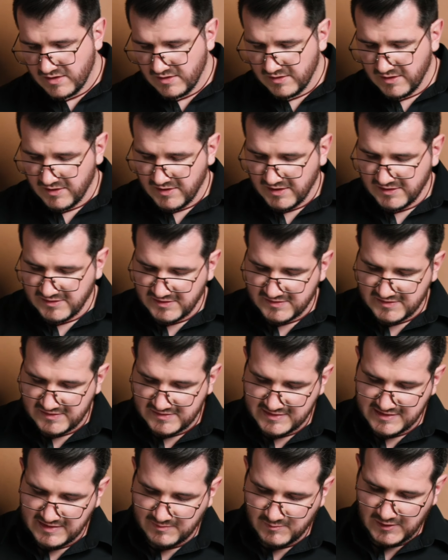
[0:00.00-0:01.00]
Now that doesn't
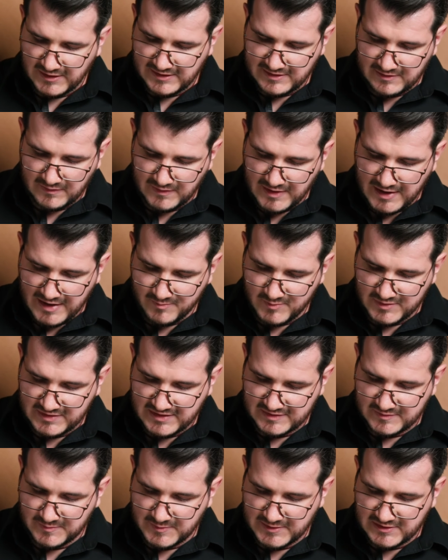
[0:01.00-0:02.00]
seem like a lot, but
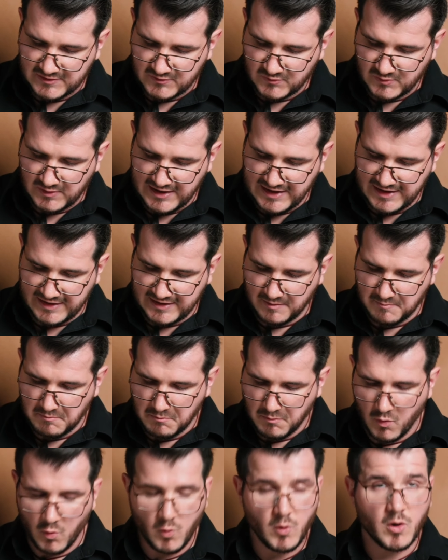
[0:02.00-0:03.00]
that's because we're adding
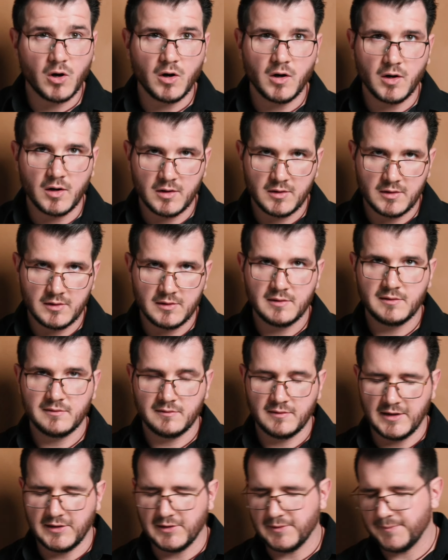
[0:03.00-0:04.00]
more
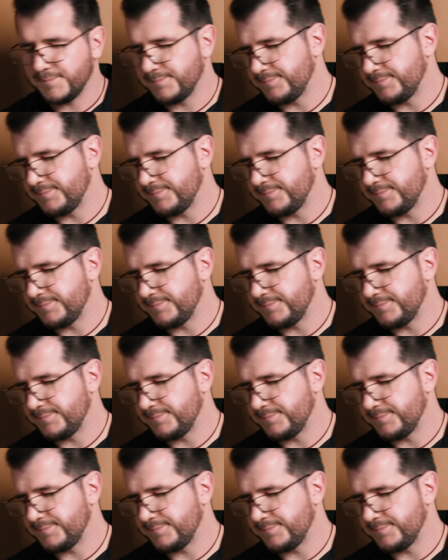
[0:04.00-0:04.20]
later.